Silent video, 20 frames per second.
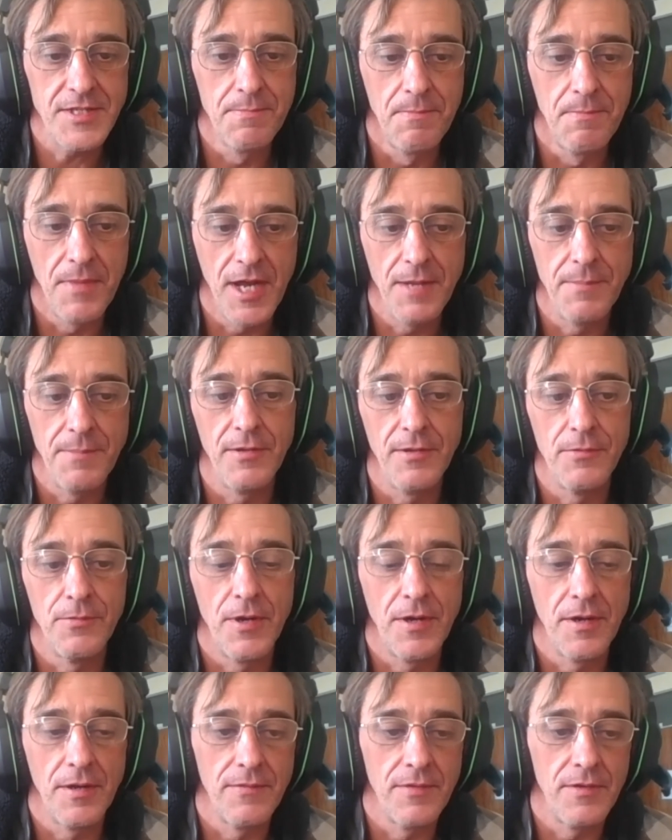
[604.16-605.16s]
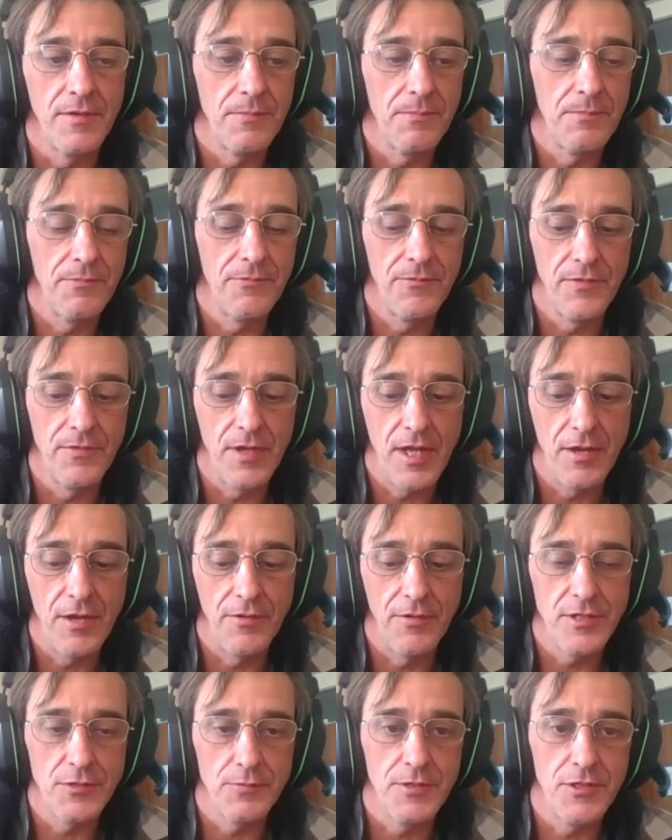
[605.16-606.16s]
maybe one of the
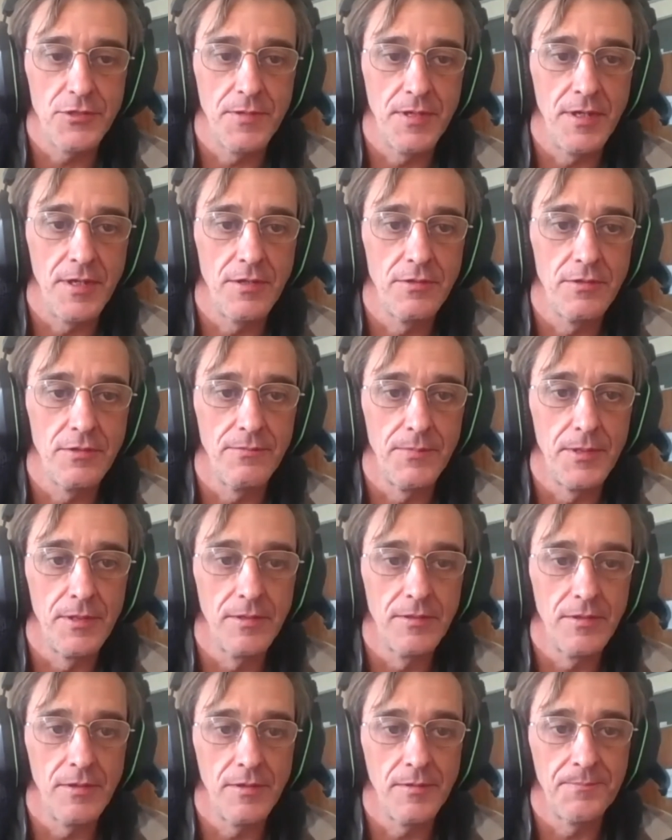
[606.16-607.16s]
areas which we need to build.